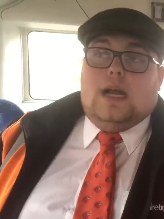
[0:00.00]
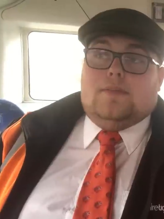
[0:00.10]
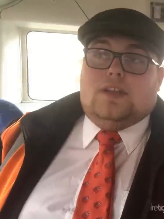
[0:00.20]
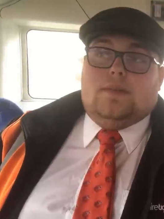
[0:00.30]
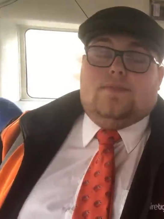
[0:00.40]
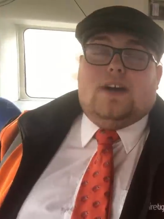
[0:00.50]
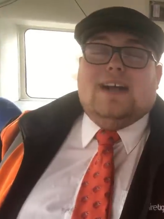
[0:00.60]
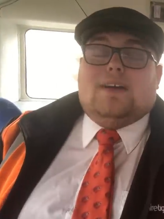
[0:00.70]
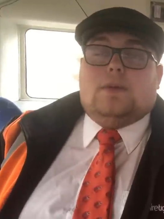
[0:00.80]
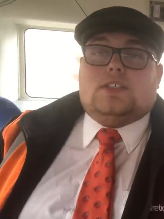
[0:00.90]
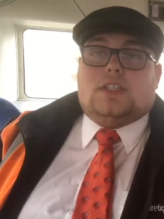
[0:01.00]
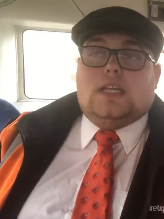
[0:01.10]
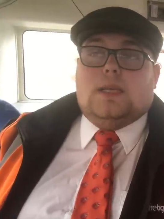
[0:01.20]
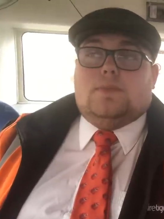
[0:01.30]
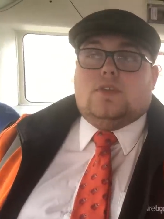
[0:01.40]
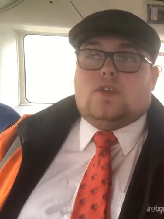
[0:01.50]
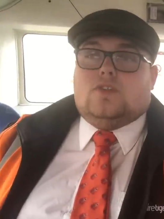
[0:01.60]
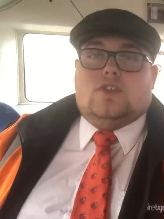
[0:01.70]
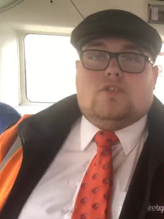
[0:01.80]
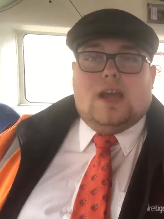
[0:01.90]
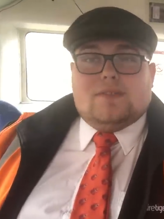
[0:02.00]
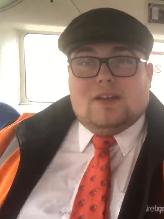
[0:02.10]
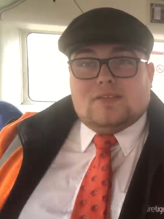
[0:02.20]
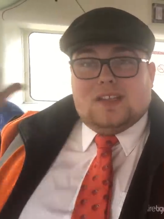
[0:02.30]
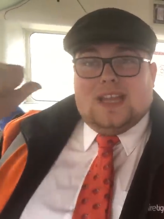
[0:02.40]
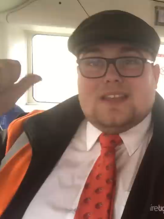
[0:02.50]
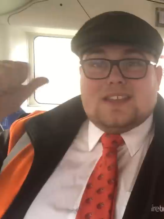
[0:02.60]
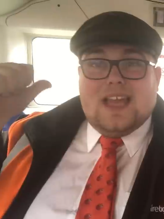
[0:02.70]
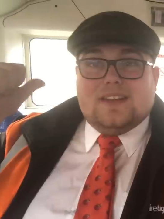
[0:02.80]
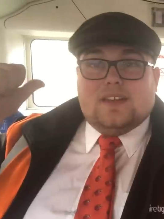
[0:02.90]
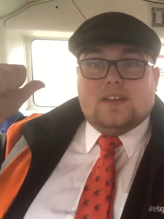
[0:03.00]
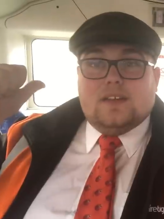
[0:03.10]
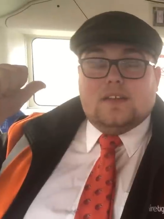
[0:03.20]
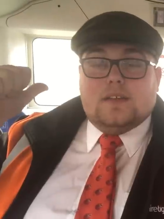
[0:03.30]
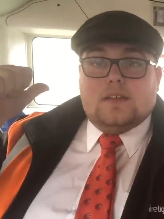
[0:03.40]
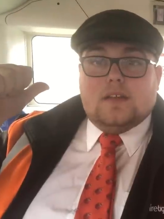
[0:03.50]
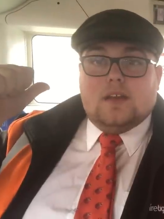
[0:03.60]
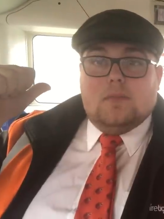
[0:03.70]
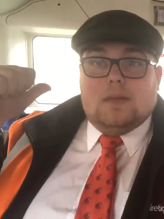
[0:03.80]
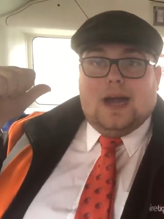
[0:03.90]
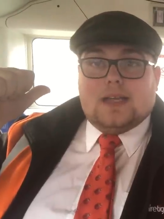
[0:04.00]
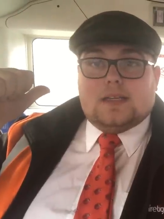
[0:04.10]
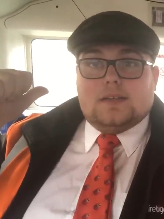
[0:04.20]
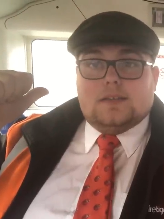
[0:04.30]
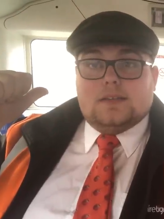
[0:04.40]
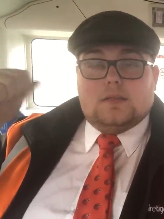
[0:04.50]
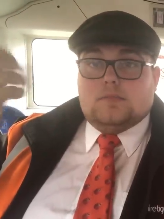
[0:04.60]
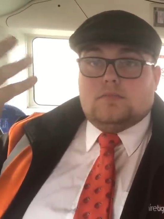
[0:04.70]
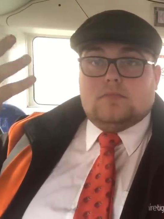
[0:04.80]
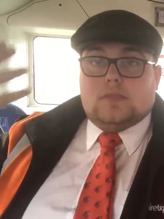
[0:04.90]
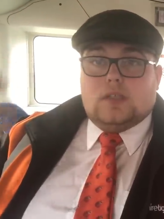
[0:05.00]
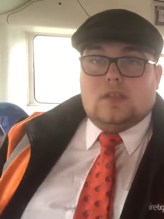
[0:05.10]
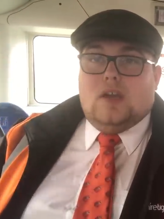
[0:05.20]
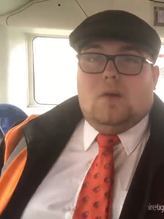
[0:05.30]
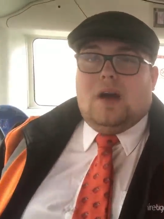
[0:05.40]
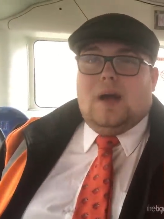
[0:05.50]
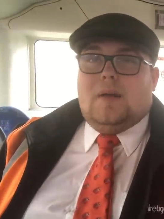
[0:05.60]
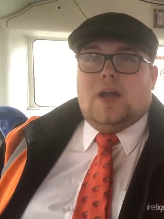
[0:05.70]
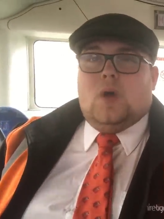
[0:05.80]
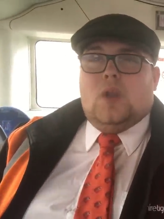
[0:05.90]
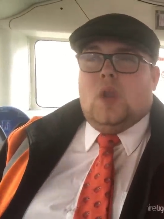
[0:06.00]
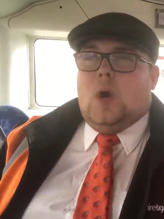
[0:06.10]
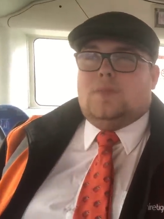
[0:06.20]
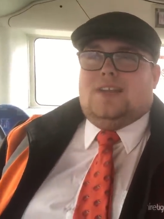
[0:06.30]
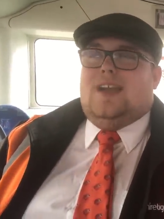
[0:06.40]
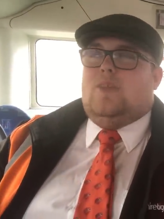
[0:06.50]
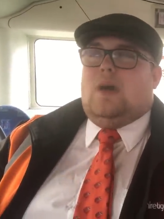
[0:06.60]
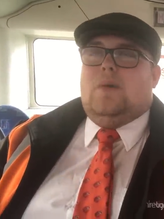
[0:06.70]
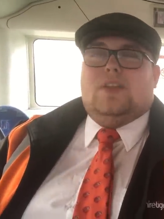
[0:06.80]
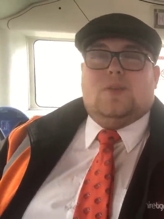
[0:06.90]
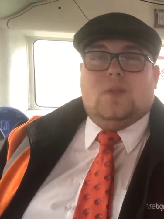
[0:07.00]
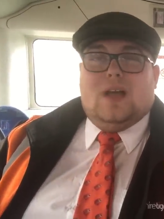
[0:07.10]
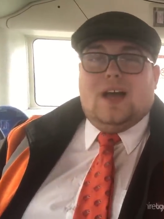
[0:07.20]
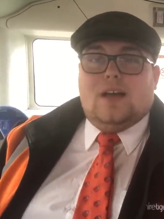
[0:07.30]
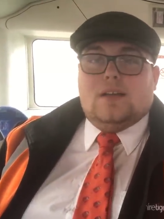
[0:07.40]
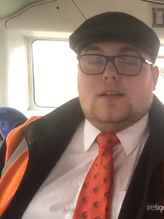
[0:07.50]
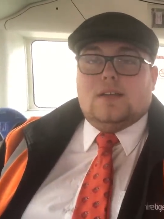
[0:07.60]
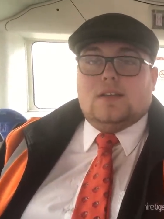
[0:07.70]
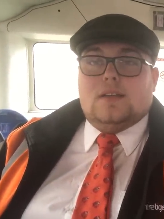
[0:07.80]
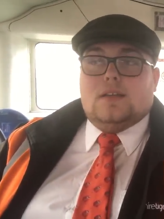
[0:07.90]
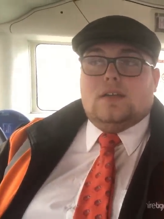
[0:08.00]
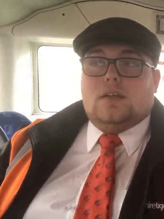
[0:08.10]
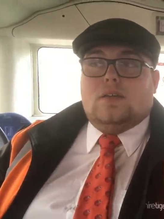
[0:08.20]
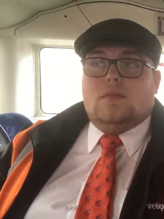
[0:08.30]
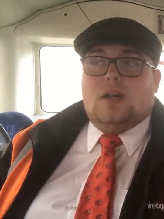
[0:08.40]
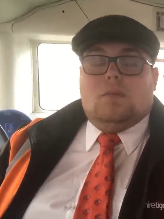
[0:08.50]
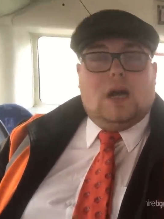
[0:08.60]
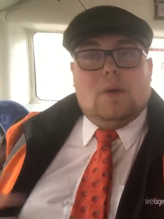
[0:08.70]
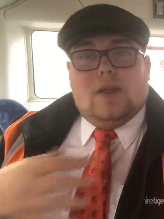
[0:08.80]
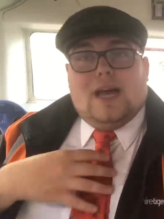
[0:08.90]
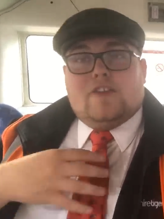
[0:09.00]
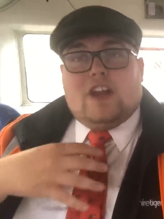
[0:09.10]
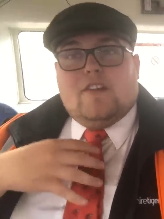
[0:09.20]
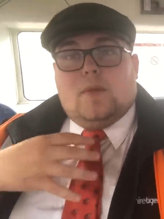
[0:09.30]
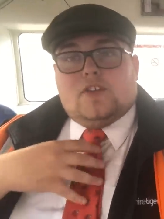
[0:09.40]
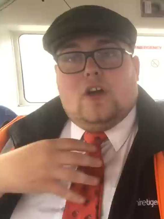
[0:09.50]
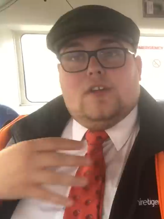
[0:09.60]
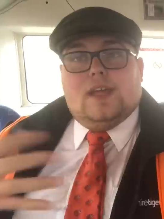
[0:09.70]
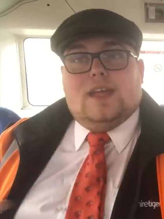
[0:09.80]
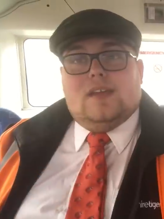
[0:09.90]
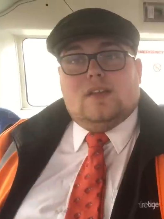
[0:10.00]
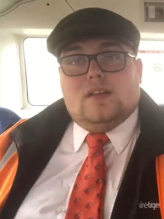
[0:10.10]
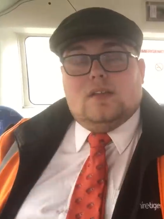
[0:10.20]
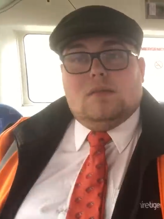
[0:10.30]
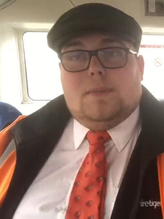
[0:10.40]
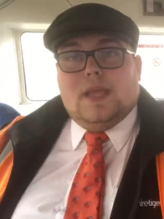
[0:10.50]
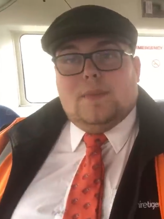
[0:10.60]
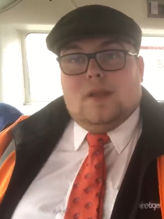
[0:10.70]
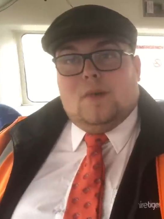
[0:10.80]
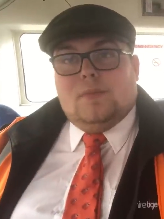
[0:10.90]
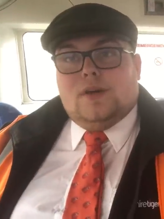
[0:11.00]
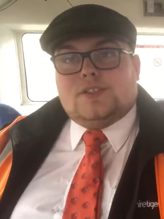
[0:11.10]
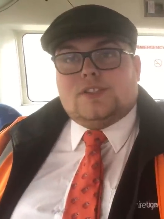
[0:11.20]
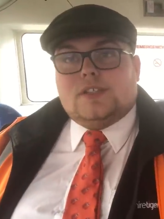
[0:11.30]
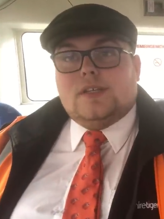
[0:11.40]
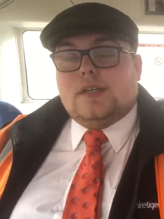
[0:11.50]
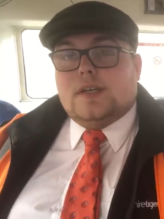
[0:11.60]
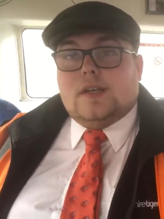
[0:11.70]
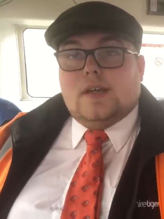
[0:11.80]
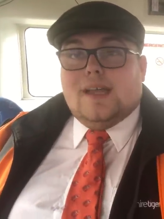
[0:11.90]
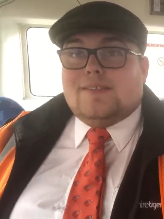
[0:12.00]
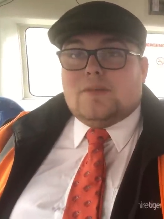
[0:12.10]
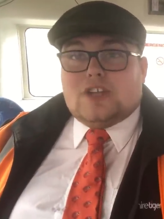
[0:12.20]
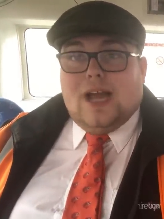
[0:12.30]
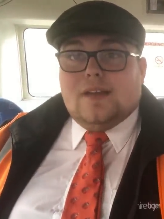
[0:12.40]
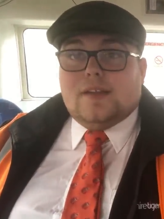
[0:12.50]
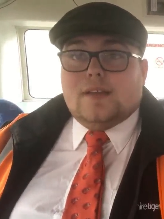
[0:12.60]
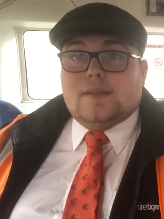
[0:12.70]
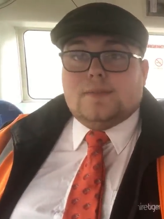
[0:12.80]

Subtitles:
having 5 hours sleep, do you want to drive down to Land's End and back? No, I'm tired. Why would I do that? Well, why would I drive a bus all day with people on bus if I'm shattered?